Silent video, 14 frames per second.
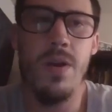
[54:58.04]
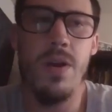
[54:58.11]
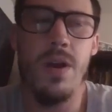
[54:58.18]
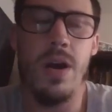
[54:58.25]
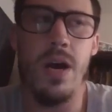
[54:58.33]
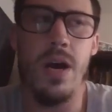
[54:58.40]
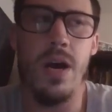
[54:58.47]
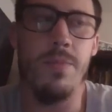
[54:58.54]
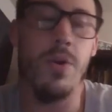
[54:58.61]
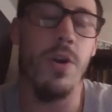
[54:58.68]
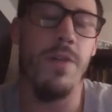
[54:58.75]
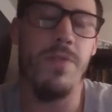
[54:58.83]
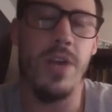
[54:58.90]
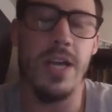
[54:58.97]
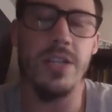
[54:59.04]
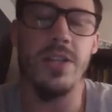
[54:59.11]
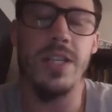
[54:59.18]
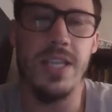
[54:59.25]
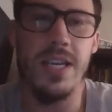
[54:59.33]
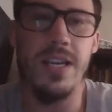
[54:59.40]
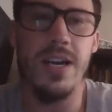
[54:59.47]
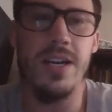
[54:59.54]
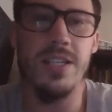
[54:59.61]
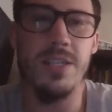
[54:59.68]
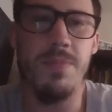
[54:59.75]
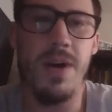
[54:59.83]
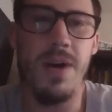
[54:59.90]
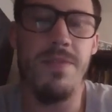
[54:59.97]
or if you guys are listening on
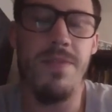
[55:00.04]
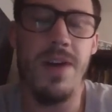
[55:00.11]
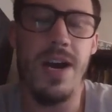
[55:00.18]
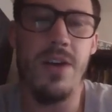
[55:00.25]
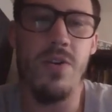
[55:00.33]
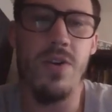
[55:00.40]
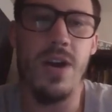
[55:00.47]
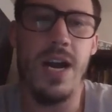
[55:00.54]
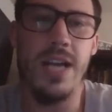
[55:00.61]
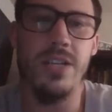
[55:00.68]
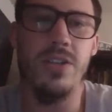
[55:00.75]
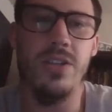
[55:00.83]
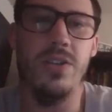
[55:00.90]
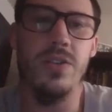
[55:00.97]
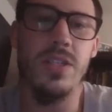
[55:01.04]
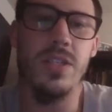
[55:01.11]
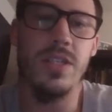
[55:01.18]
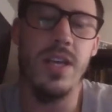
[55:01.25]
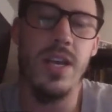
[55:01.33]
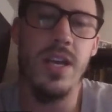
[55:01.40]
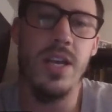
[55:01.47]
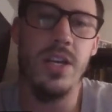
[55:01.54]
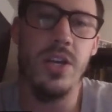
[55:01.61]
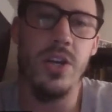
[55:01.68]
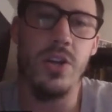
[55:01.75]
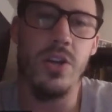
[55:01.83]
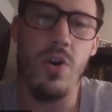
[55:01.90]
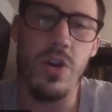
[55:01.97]
Spotify or iTunes,
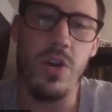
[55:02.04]
go to